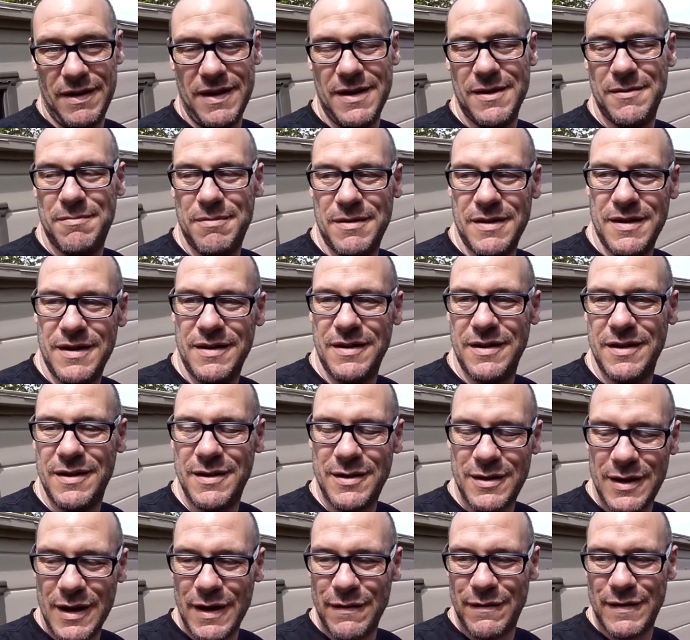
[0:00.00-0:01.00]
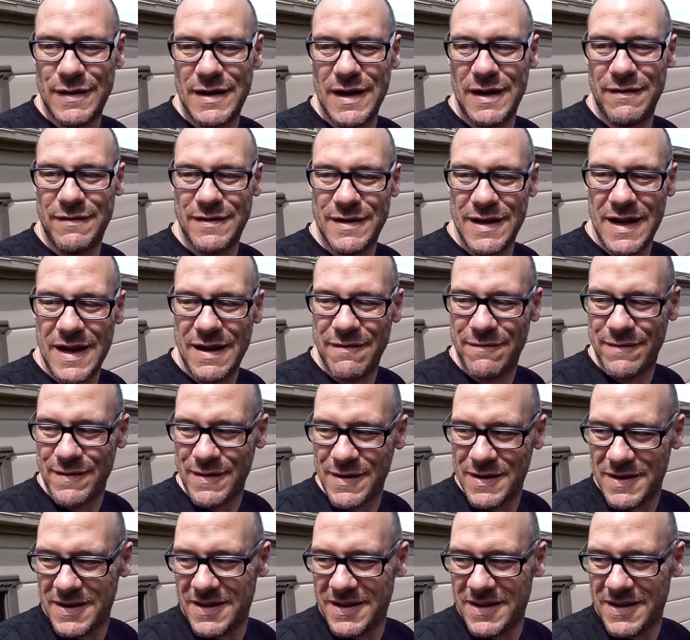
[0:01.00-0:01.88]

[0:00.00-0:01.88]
me up. It's Steve, Steve, Steve.